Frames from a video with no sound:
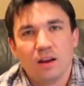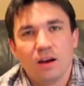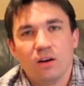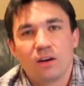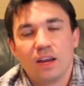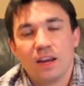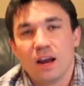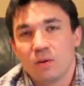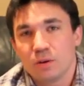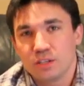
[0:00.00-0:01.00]
Okay,
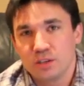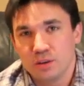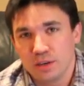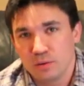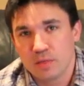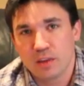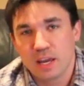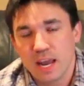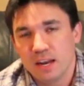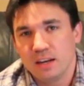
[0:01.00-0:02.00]
now we're shooting with the
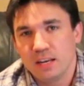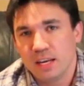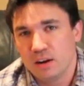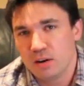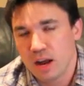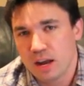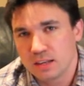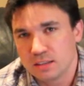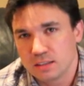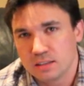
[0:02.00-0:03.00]
Canon
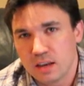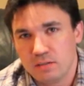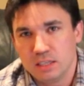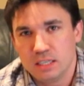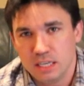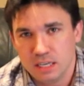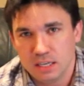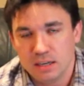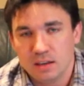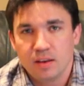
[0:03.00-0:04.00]
EOS
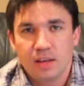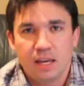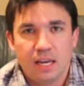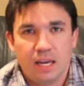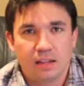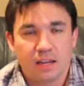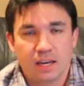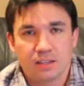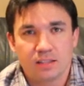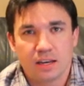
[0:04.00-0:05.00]
7D. And
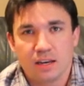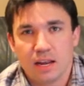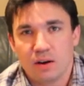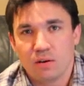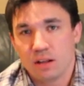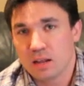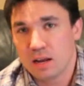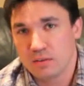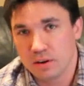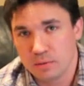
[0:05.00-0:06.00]
like I said, now a
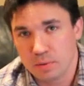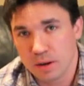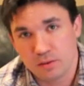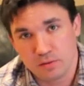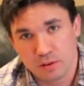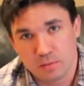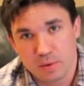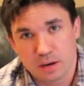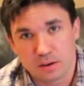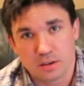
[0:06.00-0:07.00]
lot of independent
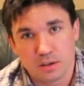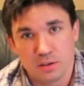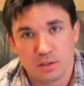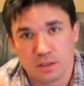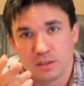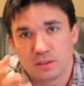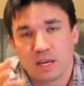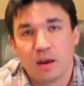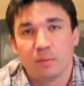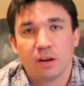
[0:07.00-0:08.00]
filmmakers are using this
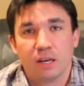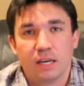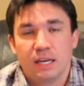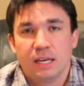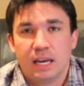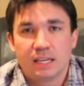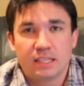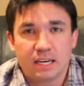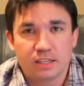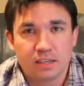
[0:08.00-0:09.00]
camera.
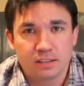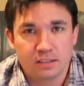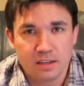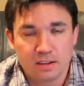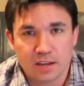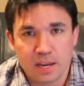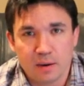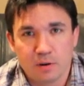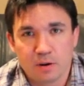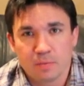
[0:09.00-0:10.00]
It's actually a still
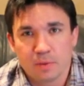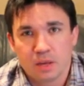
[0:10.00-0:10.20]
camera.